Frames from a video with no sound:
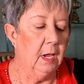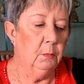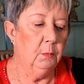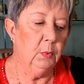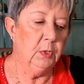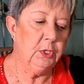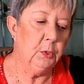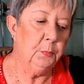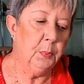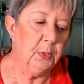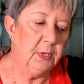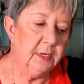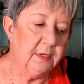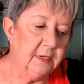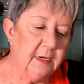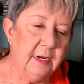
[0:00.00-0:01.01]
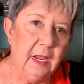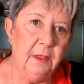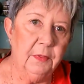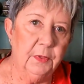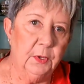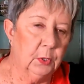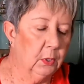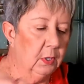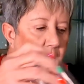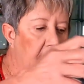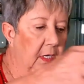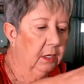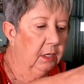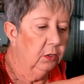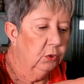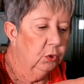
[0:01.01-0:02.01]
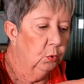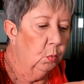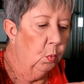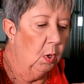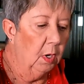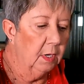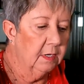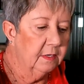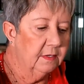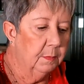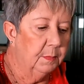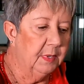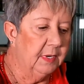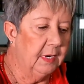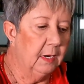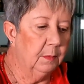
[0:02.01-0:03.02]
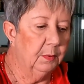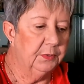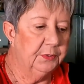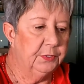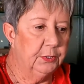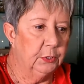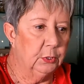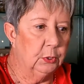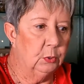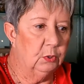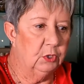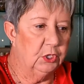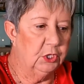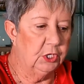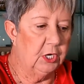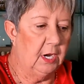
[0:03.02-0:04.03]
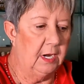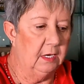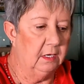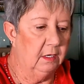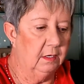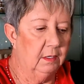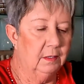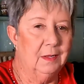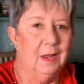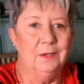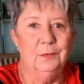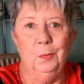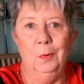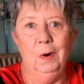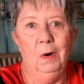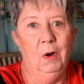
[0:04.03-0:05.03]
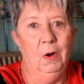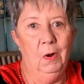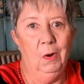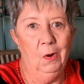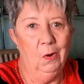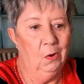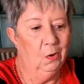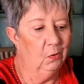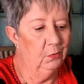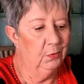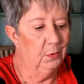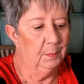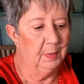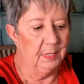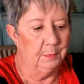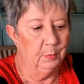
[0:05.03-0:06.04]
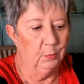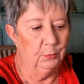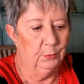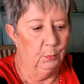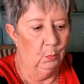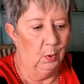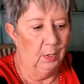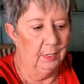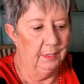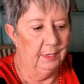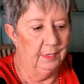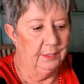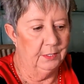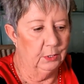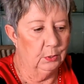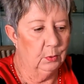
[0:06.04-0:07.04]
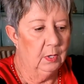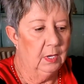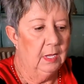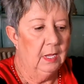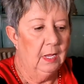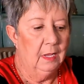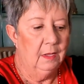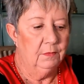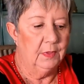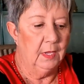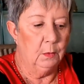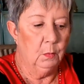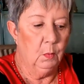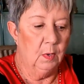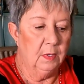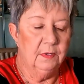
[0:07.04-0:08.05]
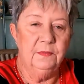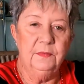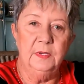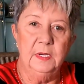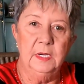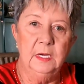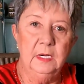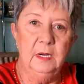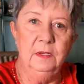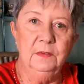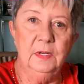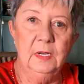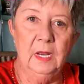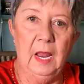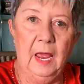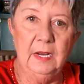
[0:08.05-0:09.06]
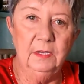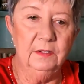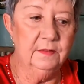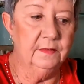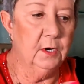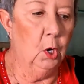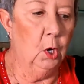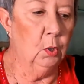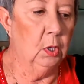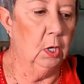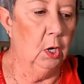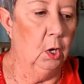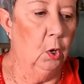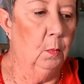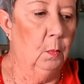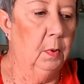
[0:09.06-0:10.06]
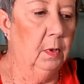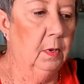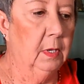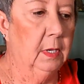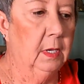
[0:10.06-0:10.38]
And when you put it together, you want it to be able to shake. That's what all the people wanted to do. They want to see, is it like a snow globe?